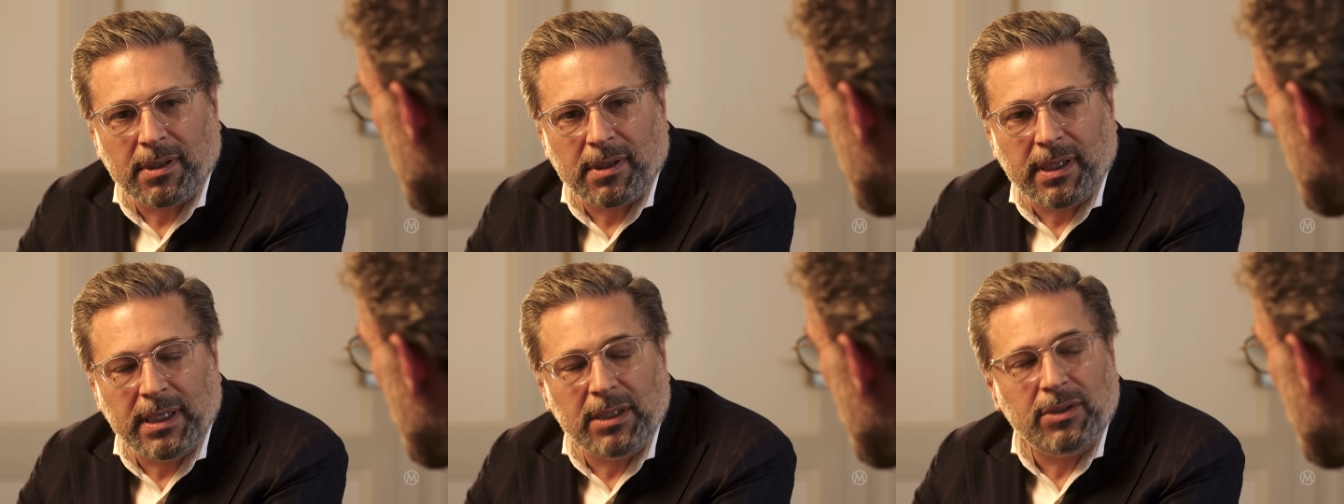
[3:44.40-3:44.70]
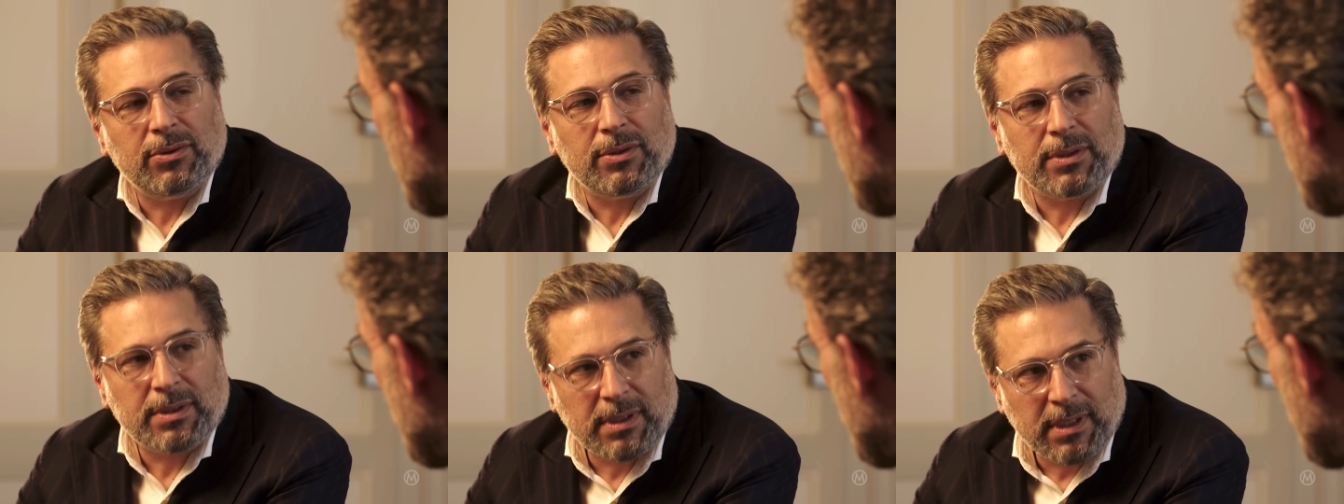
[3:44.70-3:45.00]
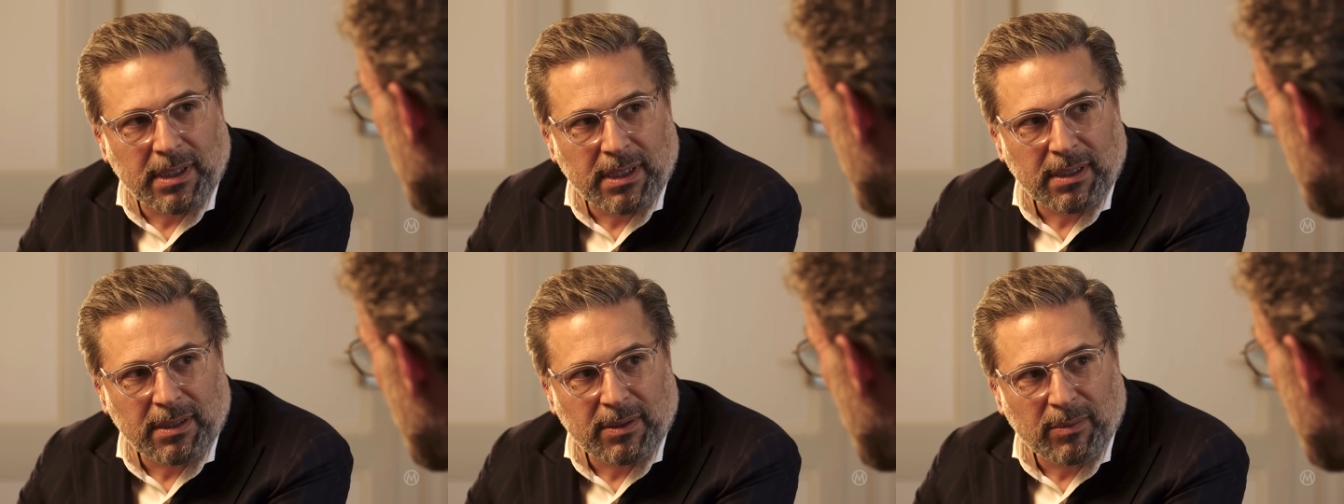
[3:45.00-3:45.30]

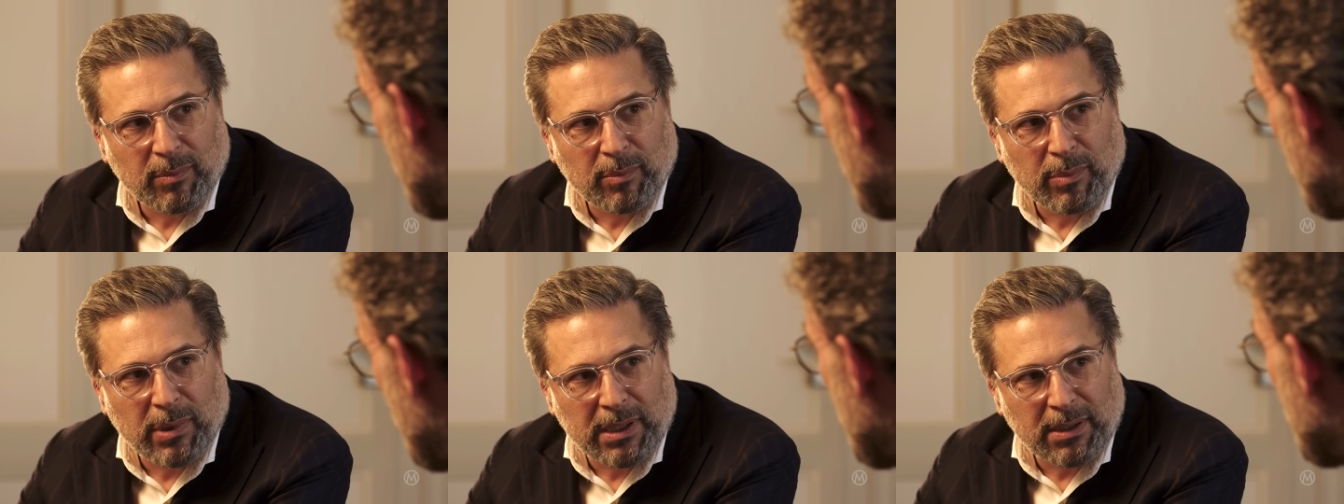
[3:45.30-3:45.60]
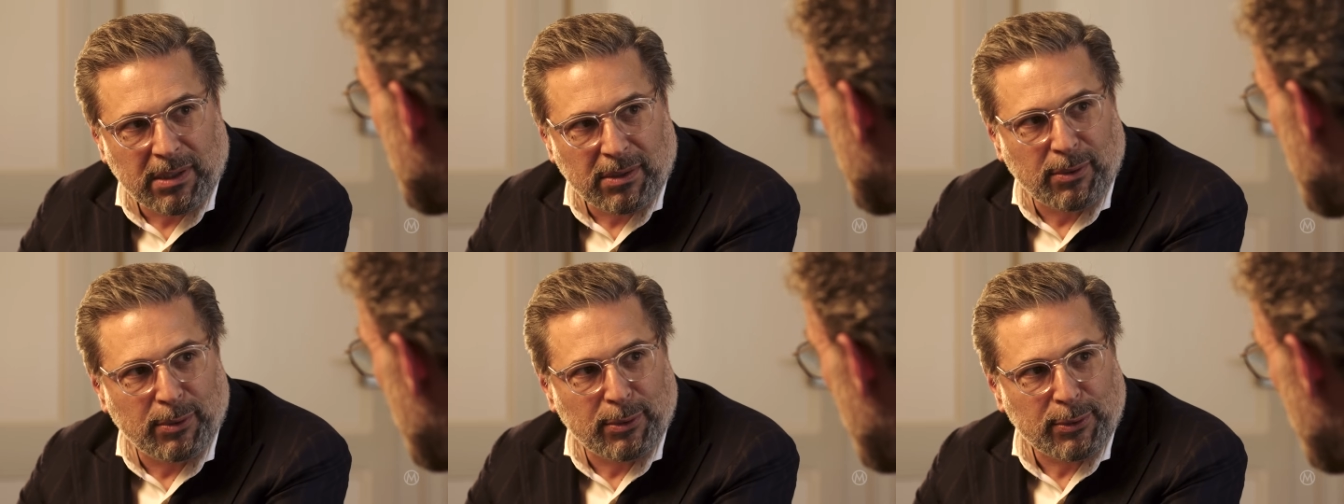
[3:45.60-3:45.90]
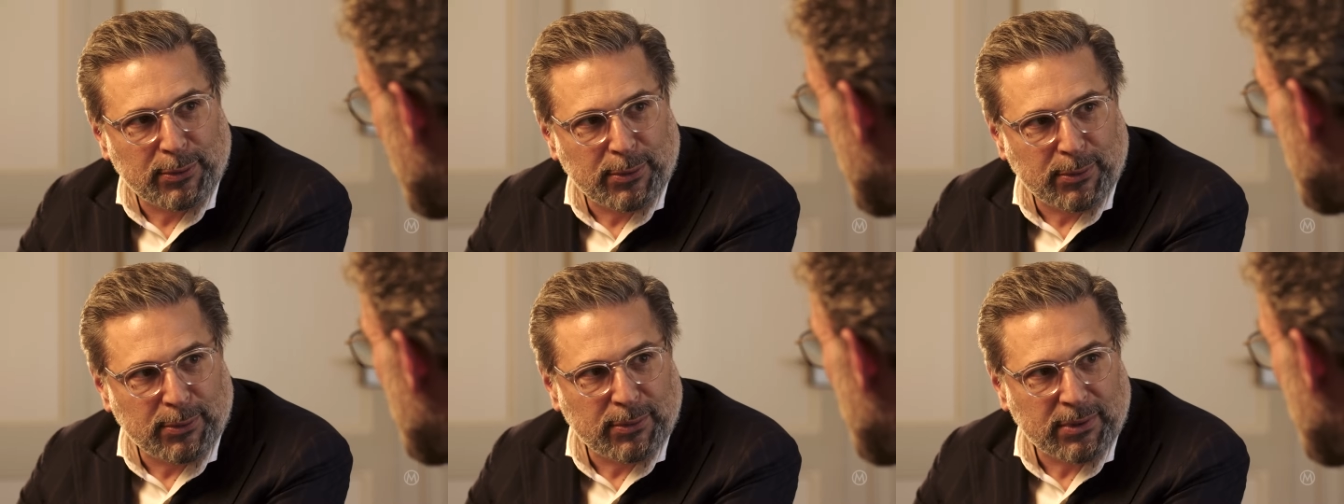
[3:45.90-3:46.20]
interesting but
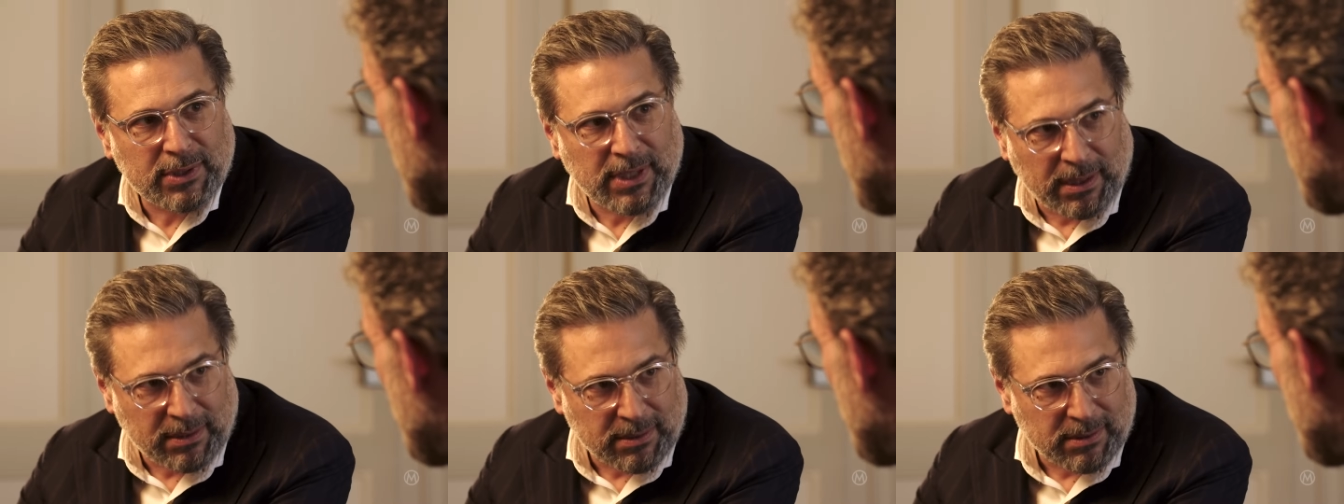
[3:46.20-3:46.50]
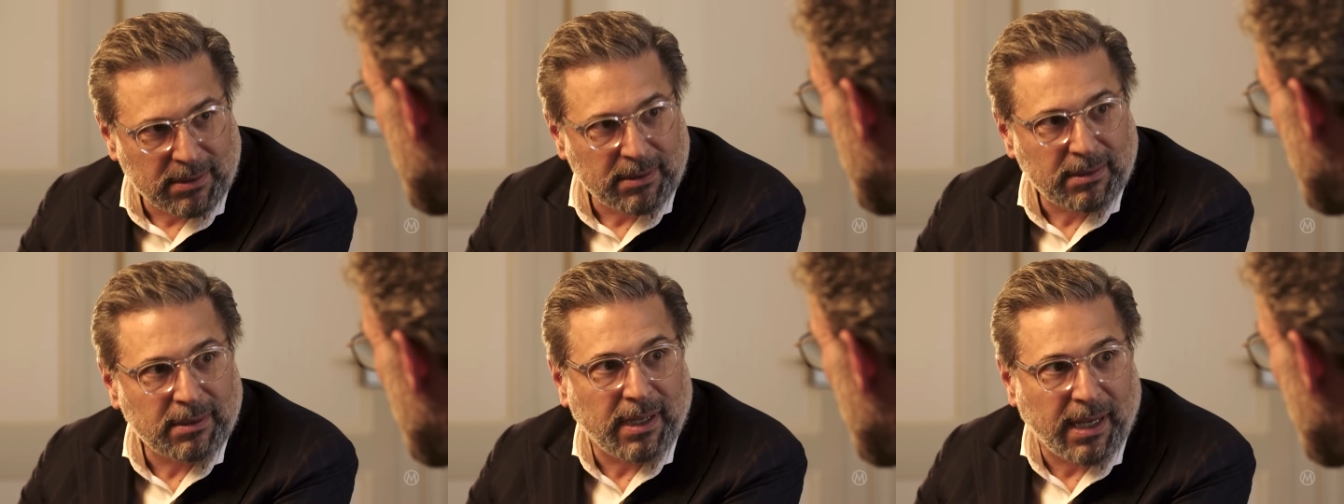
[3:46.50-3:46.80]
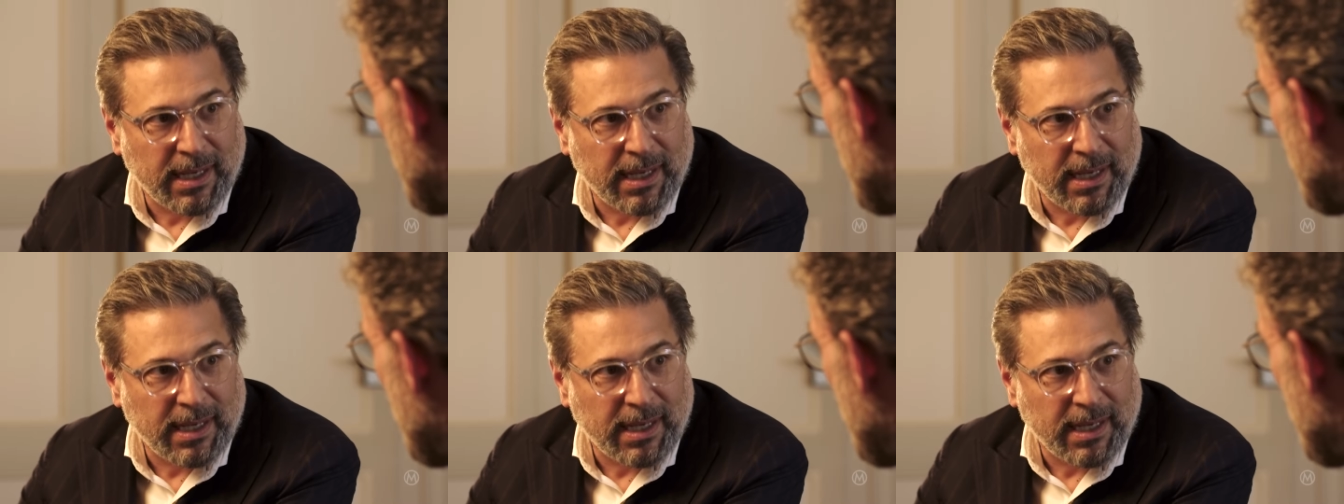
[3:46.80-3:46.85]
also subtle,